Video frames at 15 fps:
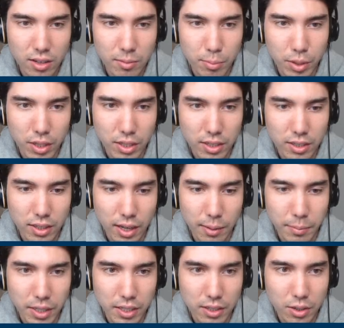But, I
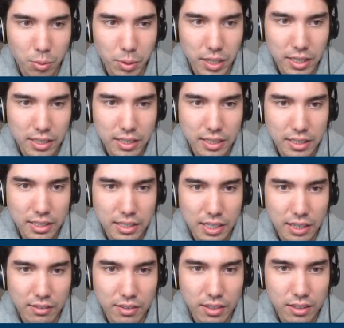mean, queen
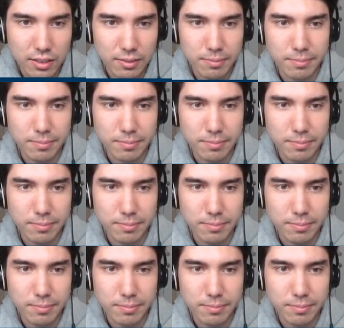d7?